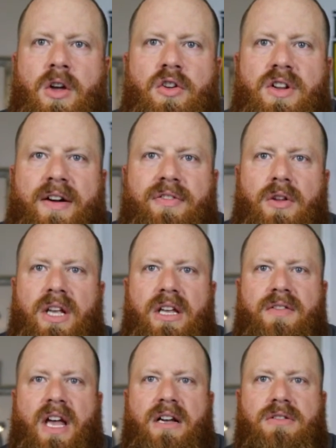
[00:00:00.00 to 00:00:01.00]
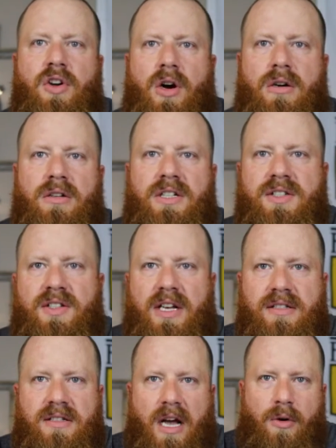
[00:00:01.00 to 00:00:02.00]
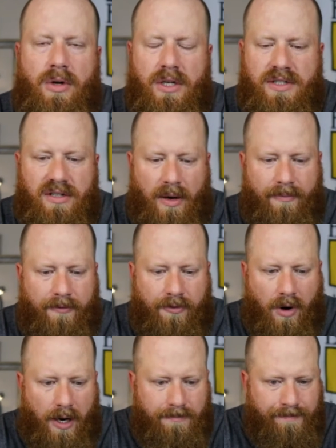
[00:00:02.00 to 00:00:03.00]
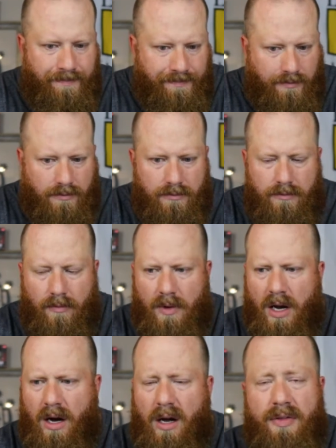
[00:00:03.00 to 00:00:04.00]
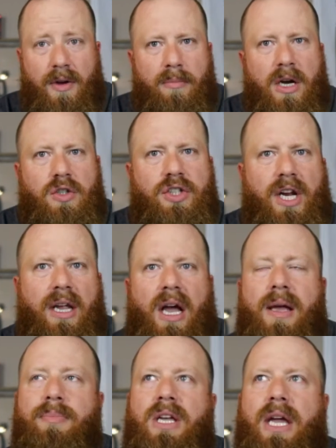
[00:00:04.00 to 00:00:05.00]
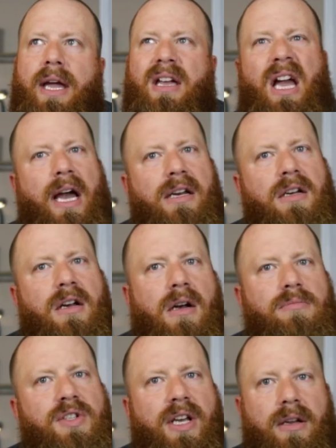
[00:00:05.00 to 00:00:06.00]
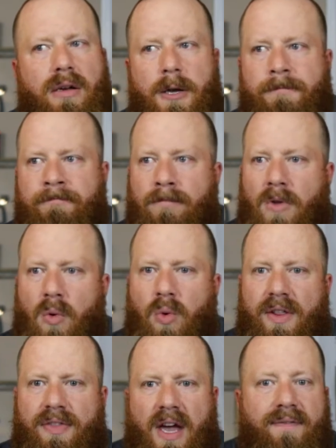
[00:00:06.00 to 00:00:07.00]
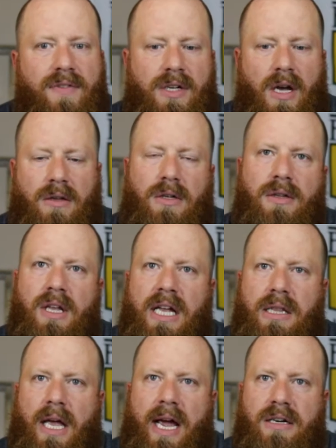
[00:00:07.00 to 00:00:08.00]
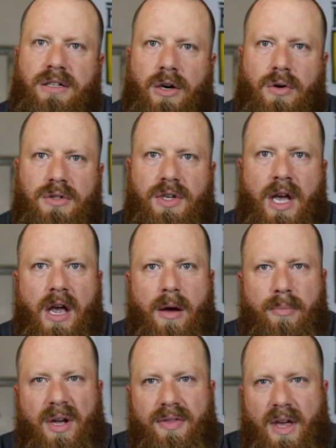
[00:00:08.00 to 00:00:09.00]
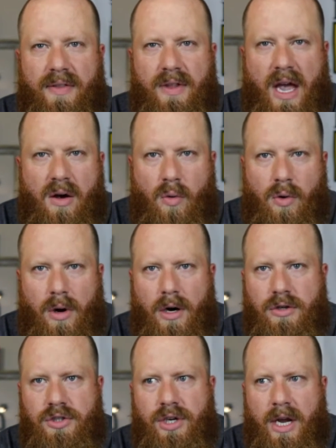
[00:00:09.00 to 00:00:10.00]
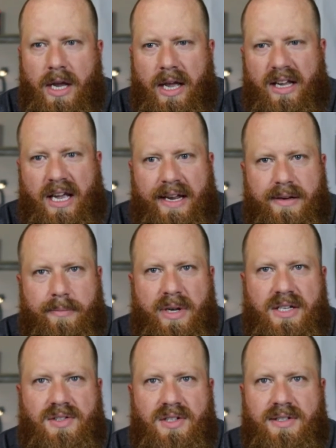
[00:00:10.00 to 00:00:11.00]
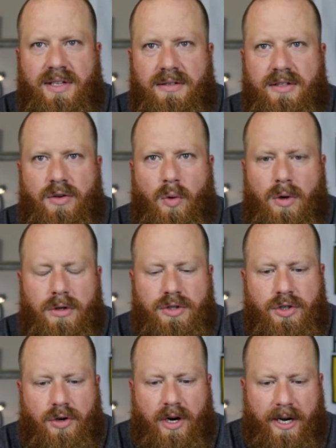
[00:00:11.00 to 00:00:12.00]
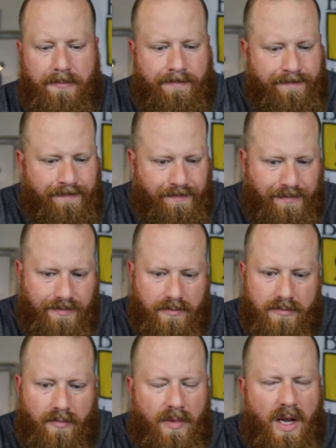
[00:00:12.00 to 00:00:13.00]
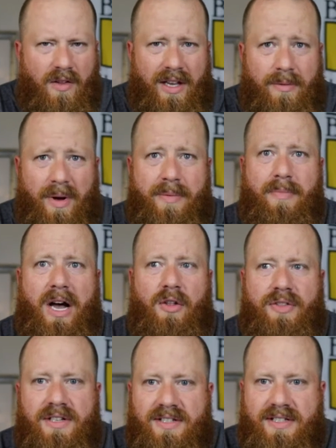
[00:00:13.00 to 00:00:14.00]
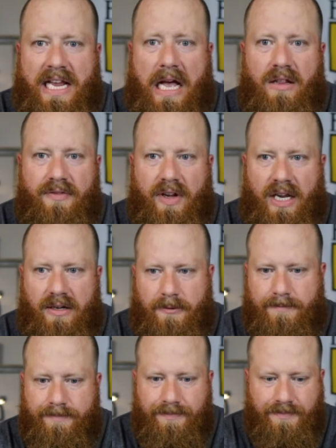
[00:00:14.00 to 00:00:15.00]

You definitely get that tartness, that sourness up front. Uh, the milkshake I P A kind of comes in with that vanilla, that lactose, but then that orange, it kind of mixes as an orange cream. Like my mouth is salivating.